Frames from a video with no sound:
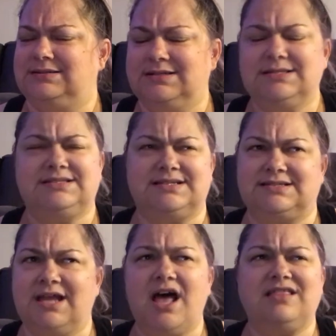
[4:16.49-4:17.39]
This does
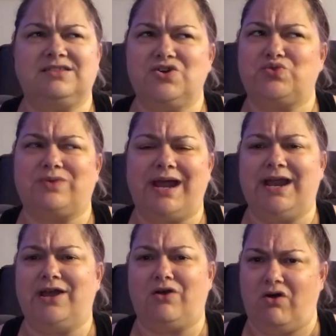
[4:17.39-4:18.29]
not look right
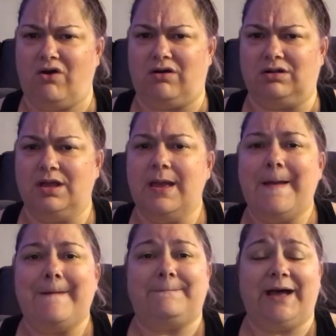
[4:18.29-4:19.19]
at all.
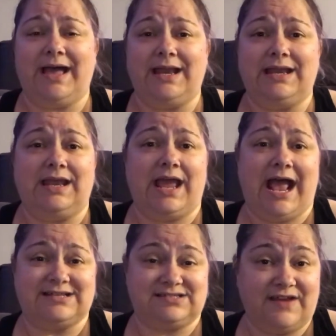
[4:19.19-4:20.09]
But
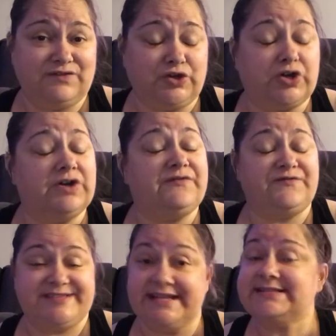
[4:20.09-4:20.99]
as I've learned
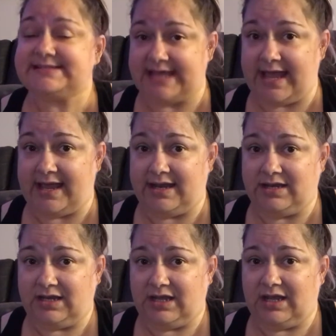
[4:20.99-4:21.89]
since
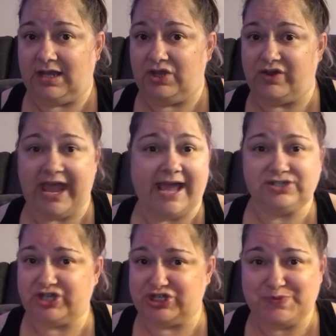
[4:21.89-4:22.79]
then, you can't
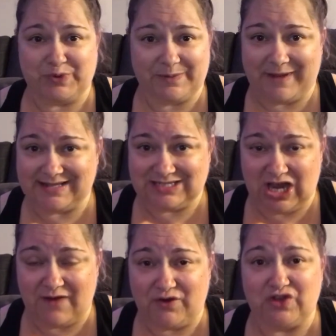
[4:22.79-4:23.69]
judge a book by its
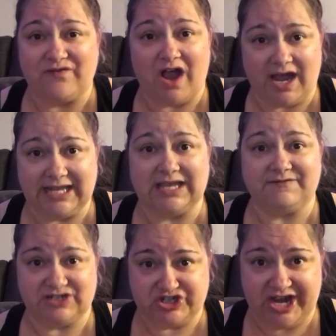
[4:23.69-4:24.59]
cover. You've got to give
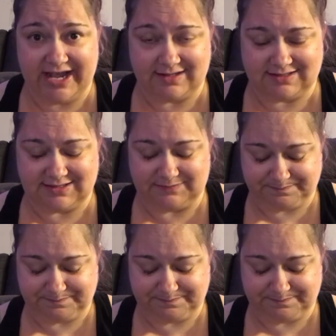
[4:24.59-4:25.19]
it a chance.